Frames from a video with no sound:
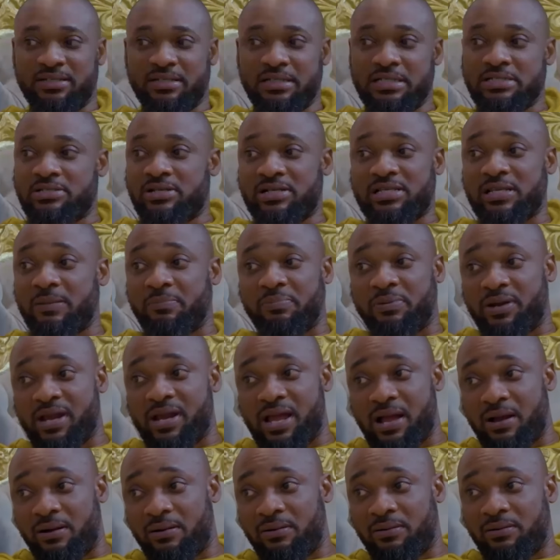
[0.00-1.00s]
It's not a
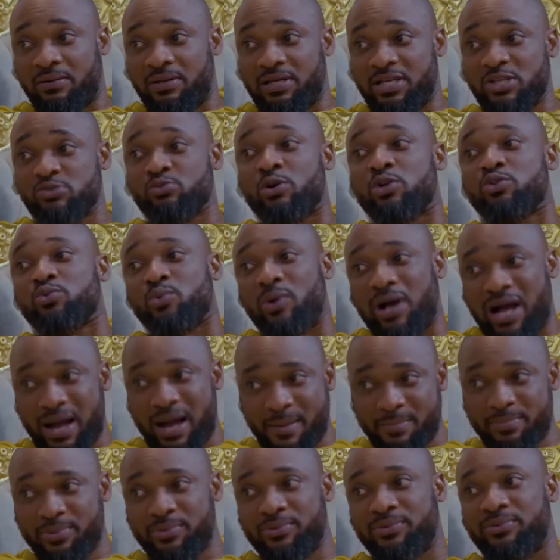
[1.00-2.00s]
prayer, it's what will
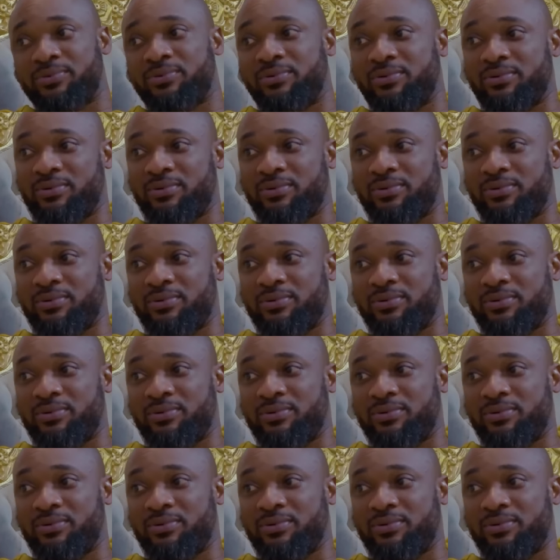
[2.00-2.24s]
happen.